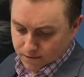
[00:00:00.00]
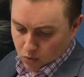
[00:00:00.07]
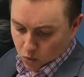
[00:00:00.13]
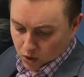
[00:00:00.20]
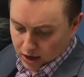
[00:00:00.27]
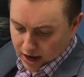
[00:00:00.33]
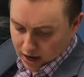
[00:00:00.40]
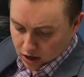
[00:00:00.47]

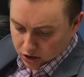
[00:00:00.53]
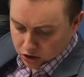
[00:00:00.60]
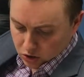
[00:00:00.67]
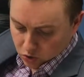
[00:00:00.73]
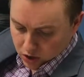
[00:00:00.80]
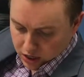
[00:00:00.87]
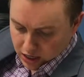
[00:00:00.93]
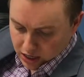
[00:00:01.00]
What I also
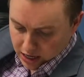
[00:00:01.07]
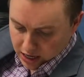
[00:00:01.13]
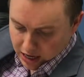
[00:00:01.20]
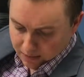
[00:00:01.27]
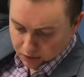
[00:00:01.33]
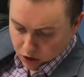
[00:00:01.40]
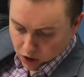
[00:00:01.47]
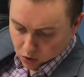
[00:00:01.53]
want
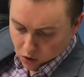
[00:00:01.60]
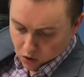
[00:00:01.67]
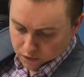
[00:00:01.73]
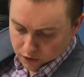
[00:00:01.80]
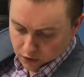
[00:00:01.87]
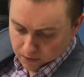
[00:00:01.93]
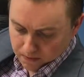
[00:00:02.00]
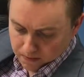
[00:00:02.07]
to go
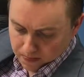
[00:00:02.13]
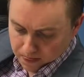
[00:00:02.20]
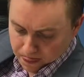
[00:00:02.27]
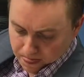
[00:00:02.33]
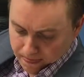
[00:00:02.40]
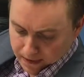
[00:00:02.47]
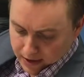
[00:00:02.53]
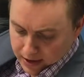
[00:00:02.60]
over
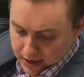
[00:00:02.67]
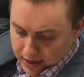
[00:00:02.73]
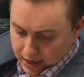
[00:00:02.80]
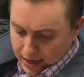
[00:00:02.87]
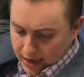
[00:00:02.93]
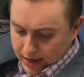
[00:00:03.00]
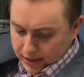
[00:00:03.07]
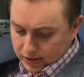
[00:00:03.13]

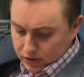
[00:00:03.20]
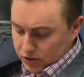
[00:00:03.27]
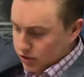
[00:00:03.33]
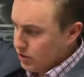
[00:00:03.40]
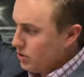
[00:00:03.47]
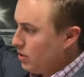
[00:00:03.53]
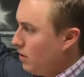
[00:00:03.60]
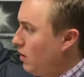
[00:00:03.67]

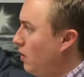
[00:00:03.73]
is